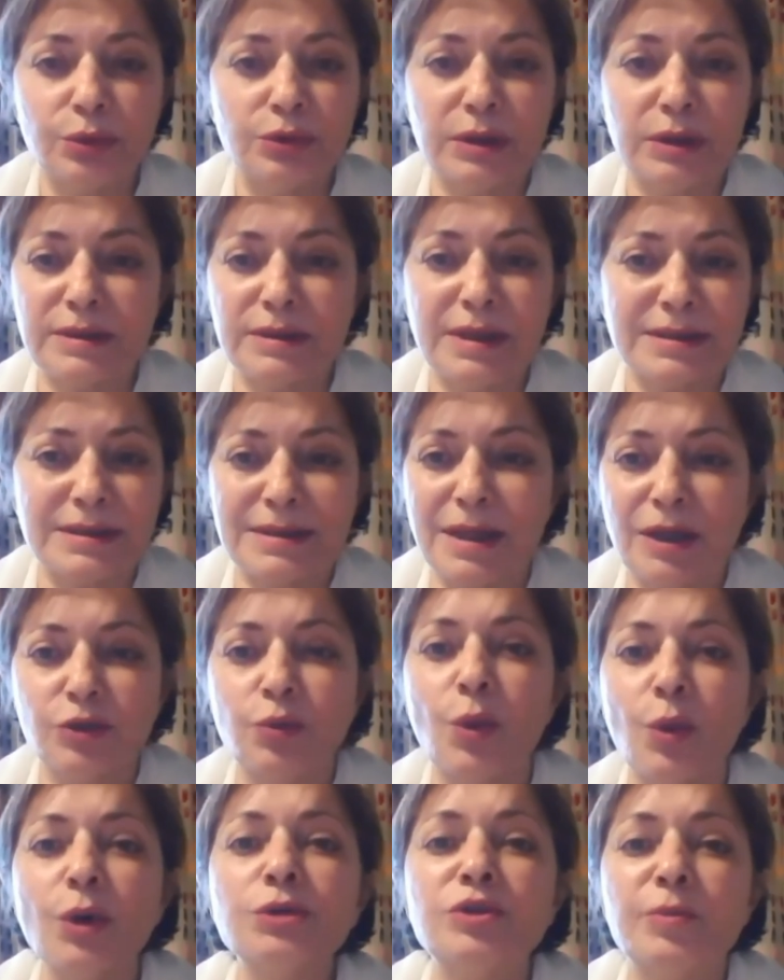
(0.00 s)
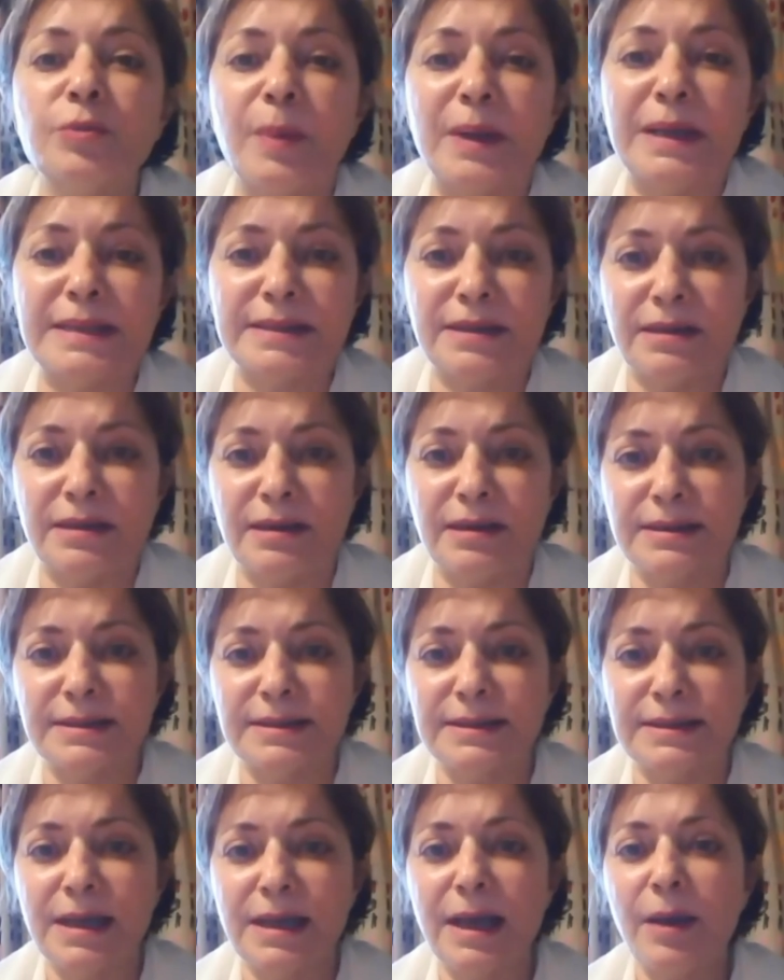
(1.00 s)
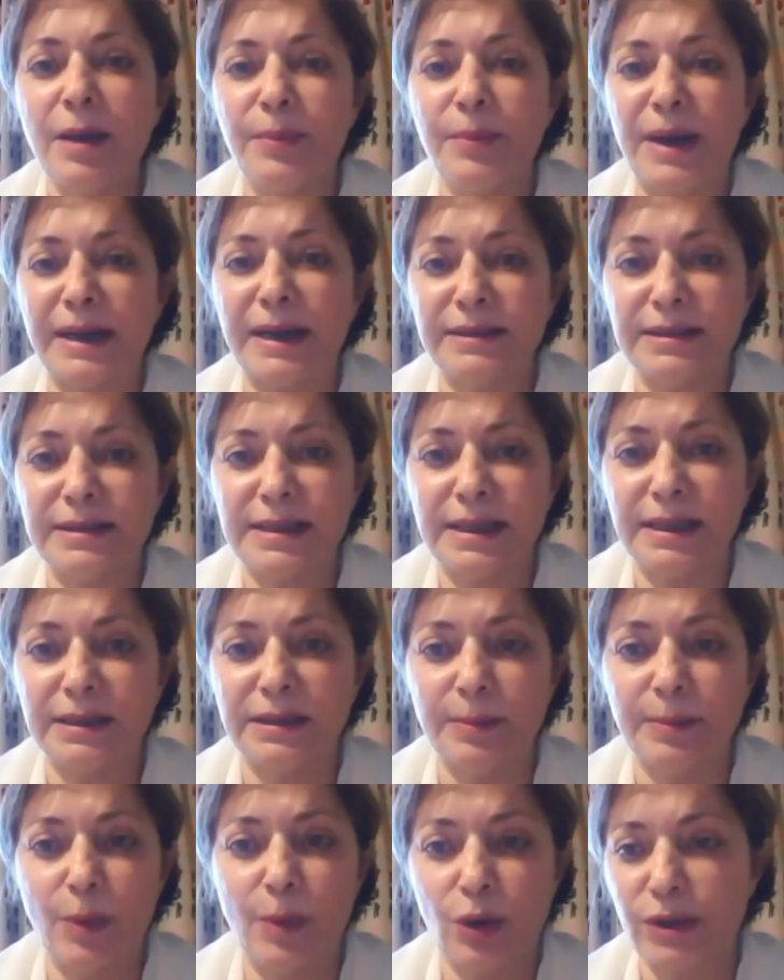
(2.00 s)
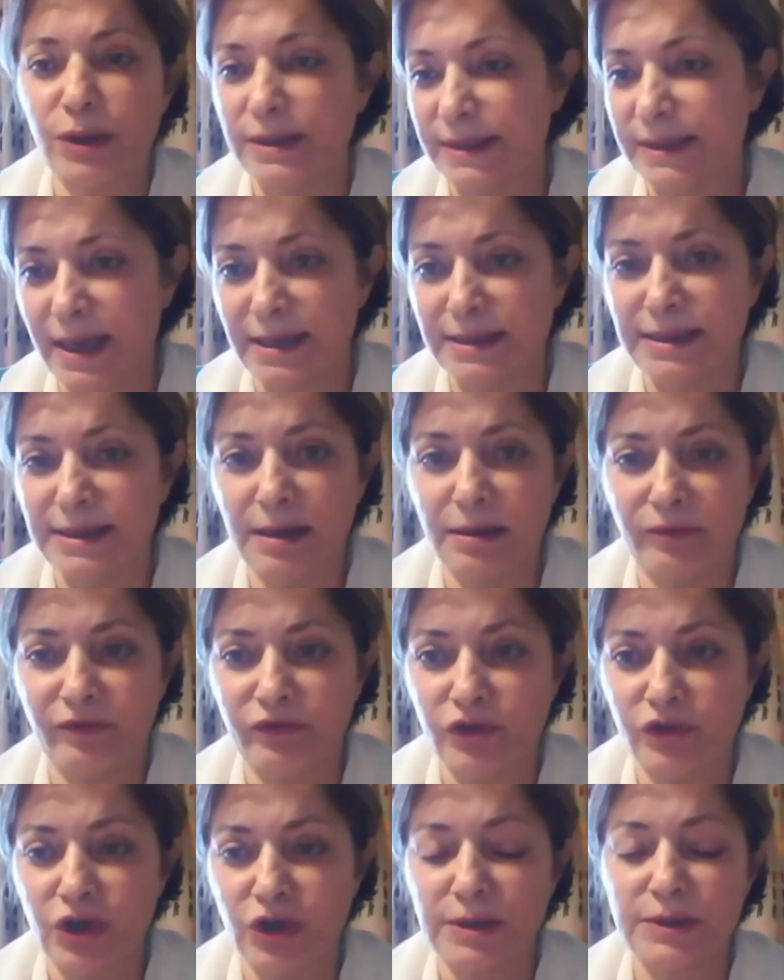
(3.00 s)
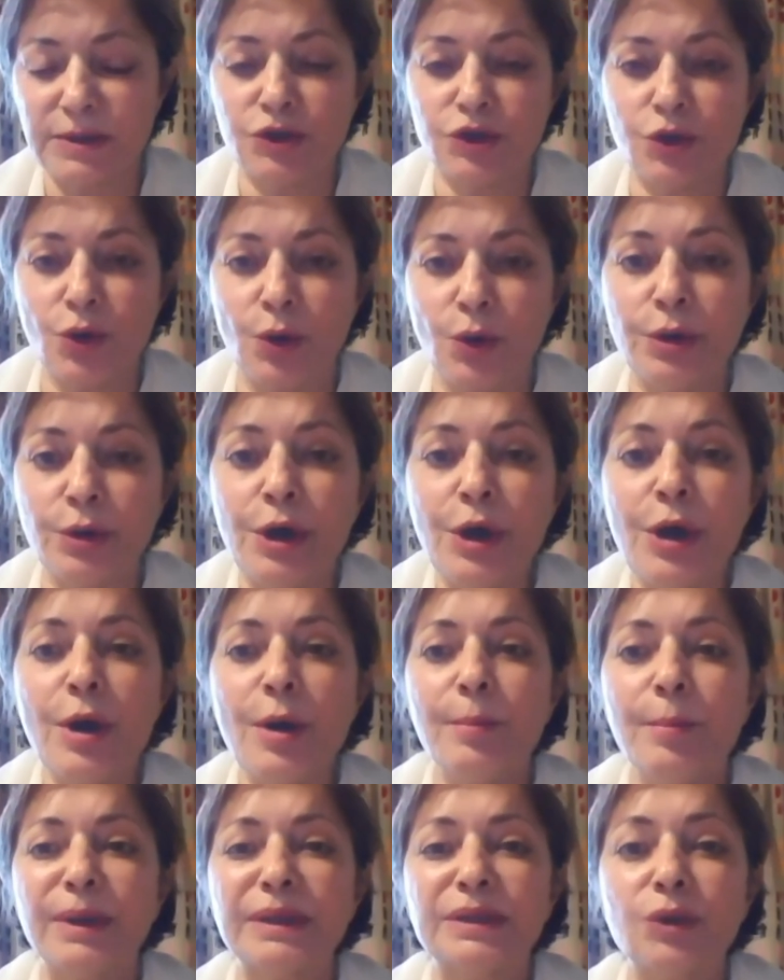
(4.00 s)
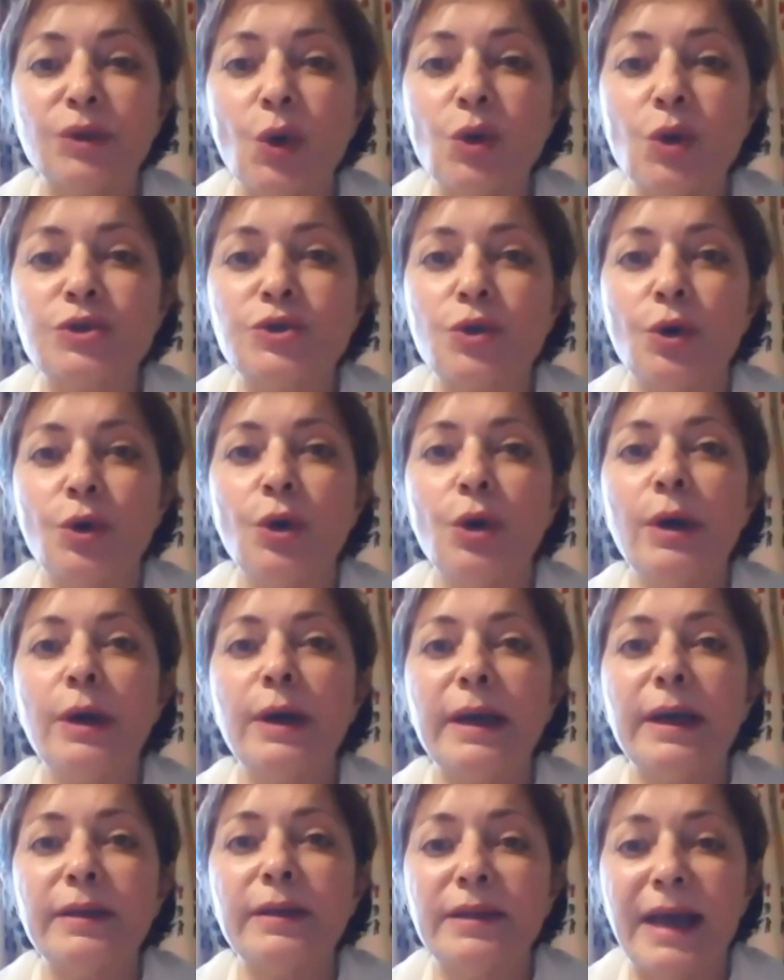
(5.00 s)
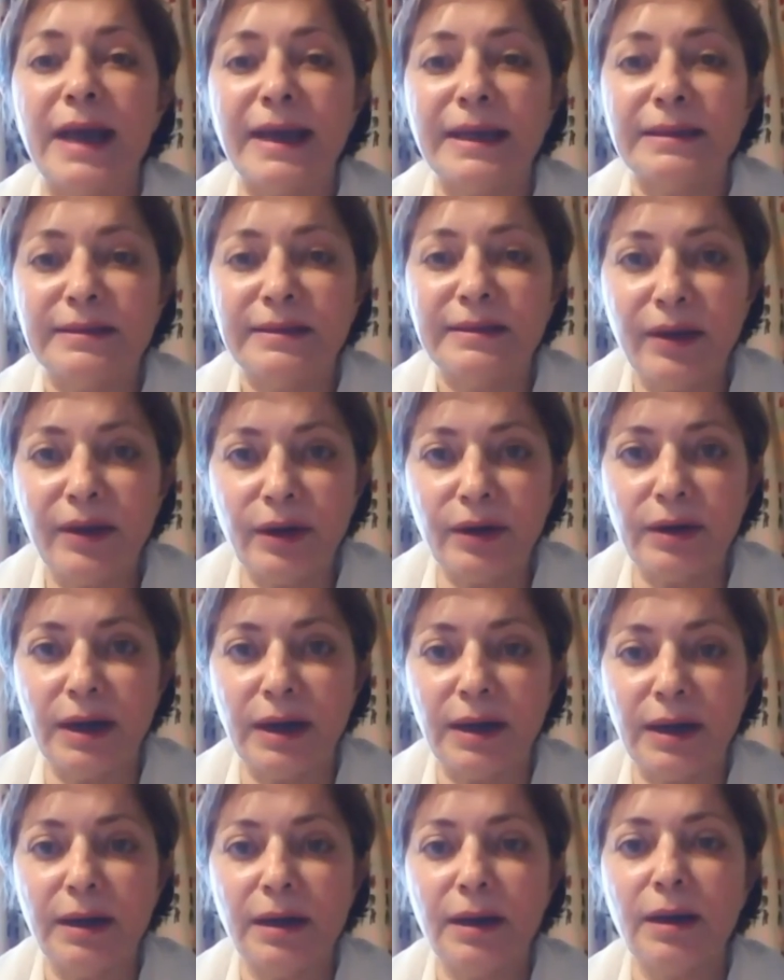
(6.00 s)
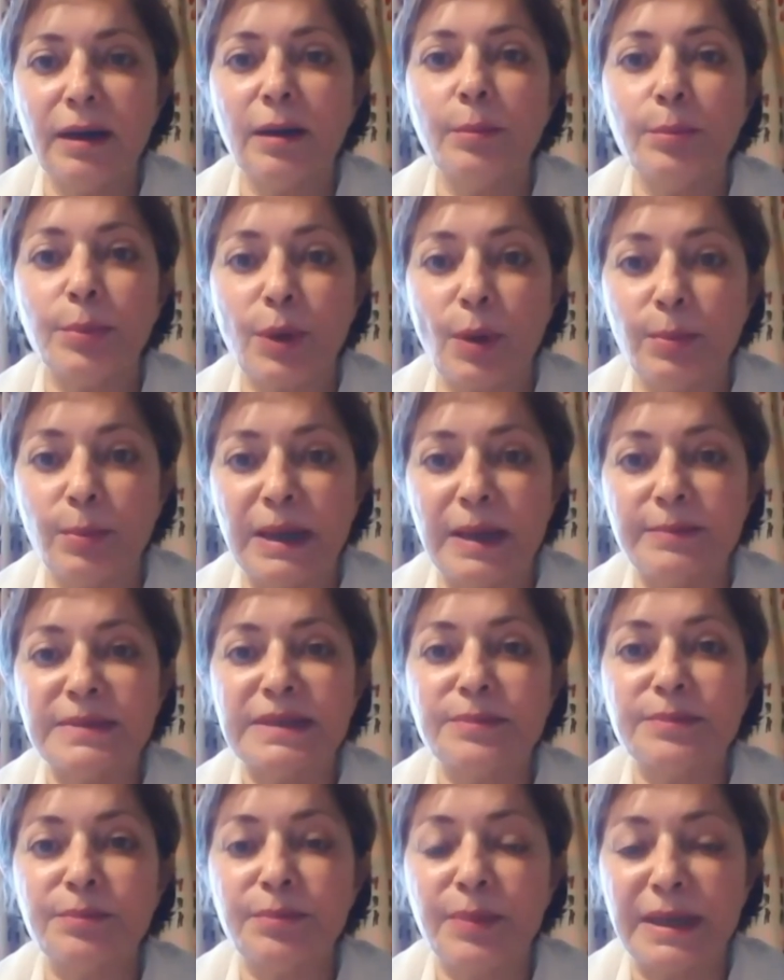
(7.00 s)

does not want Palestinians practicing democracy, as I've just shown, but also the internal problems.